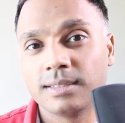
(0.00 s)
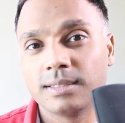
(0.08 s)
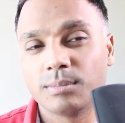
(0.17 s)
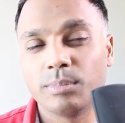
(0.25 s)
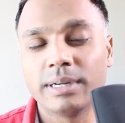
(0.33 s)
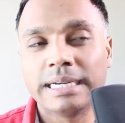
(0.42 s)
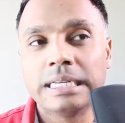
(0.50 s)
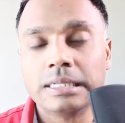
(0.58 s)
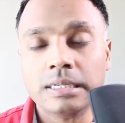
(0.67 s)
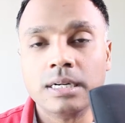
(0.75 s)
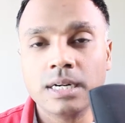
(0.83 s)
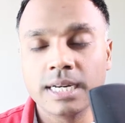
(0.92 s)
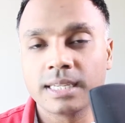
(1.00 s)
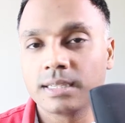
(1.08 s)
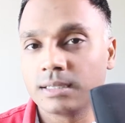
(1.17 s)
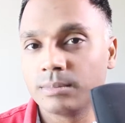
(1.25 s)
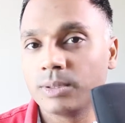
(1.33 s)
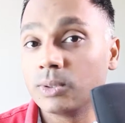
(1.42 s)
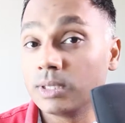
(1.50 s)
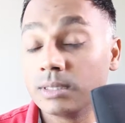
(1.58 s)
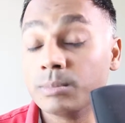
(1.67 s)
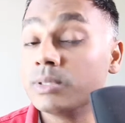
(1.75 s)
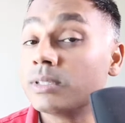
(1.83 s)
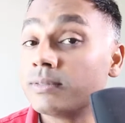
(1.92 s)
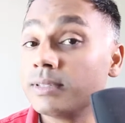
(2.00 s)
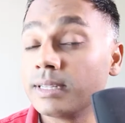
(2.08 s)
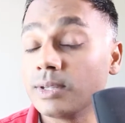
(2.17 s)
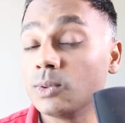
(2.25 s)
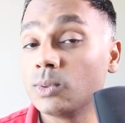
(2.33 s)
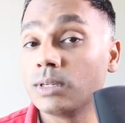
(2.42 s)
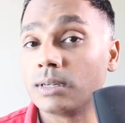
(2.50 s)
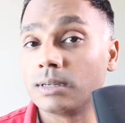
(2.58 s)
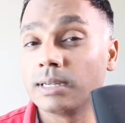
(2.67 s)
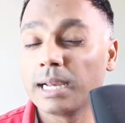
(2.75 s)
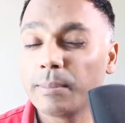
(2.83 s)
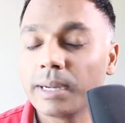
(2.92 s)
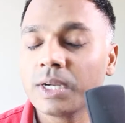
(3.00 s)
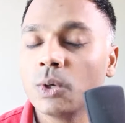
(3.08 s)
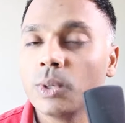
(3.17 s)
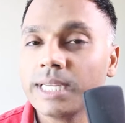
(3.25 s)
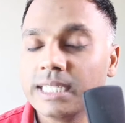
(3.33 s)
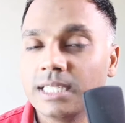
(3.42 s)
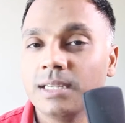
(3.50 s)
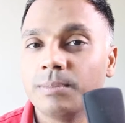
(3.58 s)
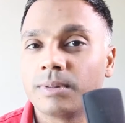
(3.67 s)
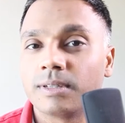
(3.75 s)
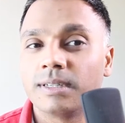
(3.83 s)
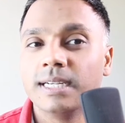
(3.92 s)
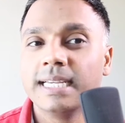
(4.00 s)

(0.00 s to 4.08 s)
by learning about the observer that you are and by going deeper